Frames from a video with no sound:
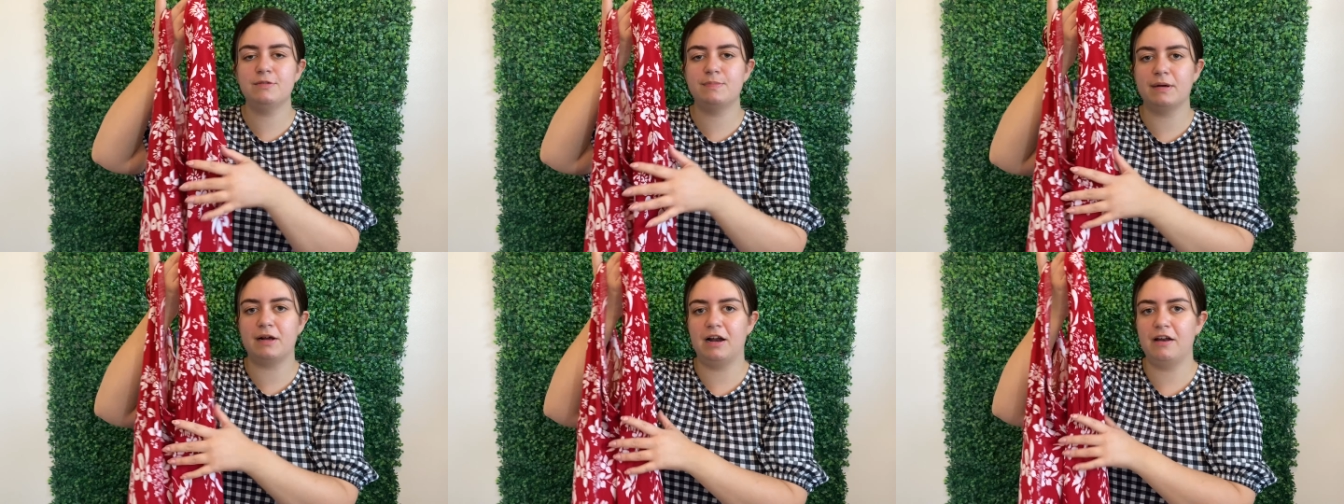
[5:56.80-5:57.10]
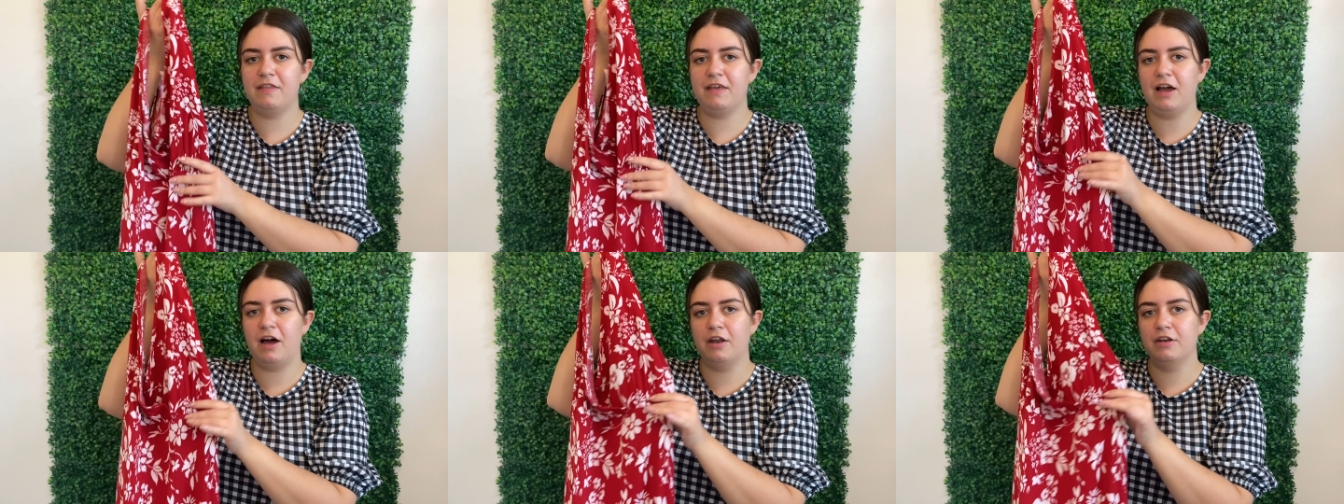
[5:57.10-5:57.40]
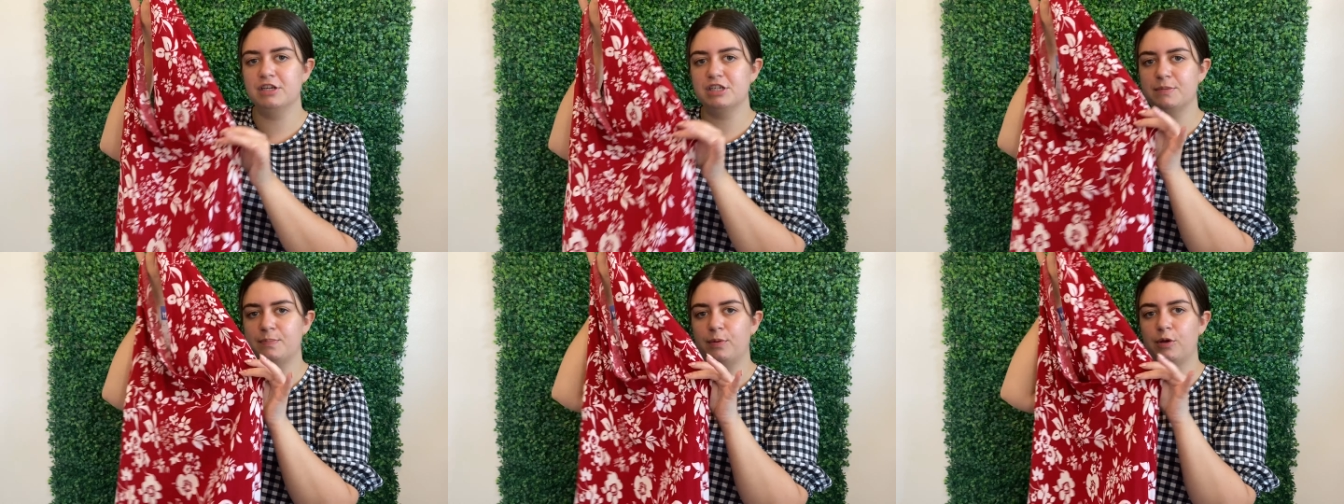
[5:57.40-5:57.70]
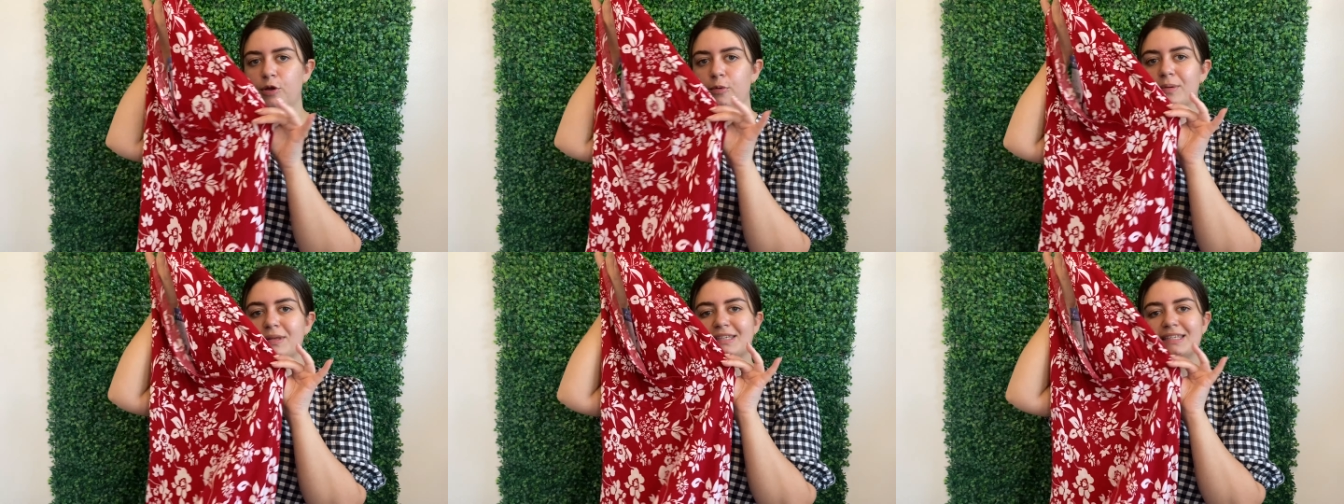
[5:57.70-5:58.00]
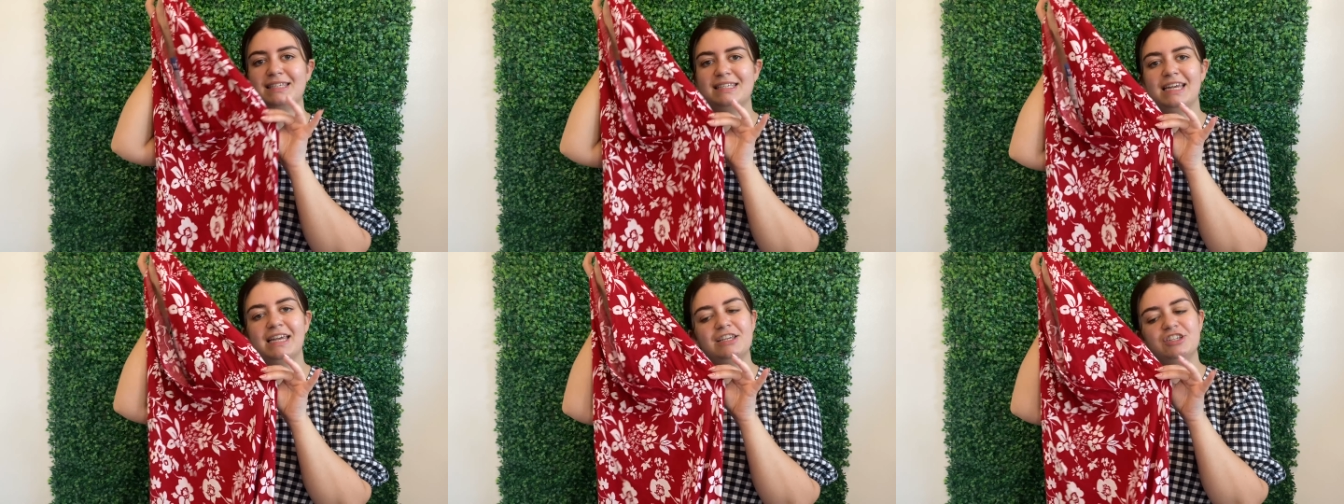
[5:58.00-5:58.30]
but kind of the under boob
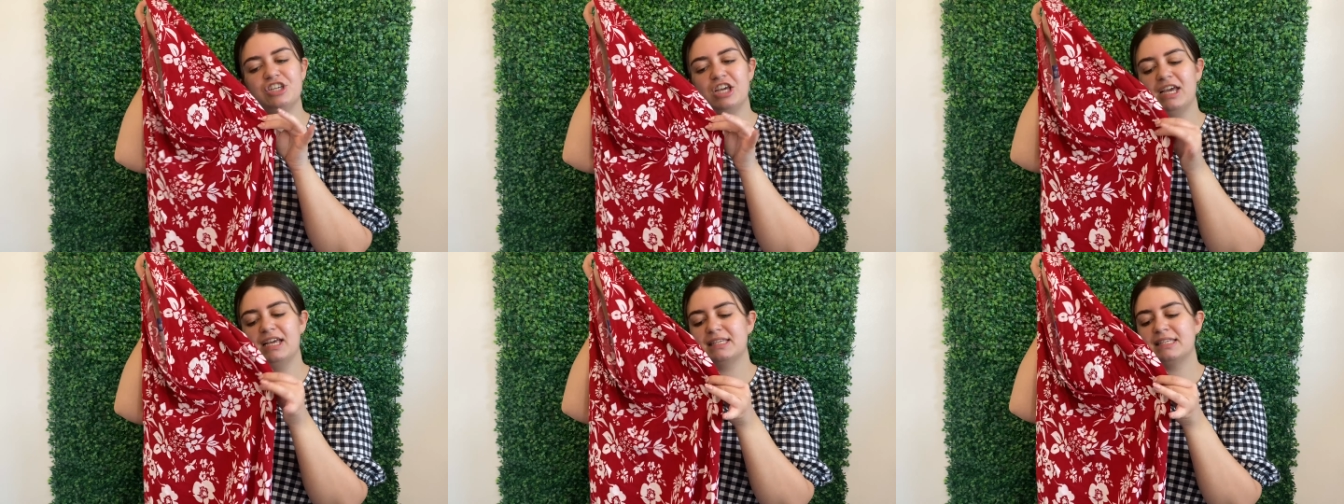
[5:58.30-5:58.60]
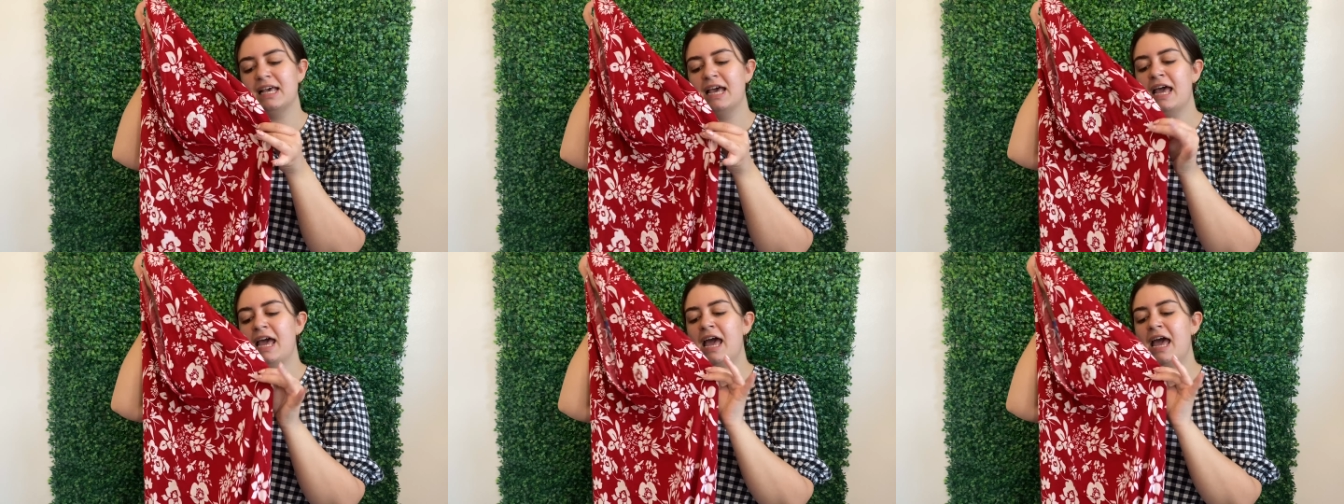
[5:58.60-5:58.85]
stitches.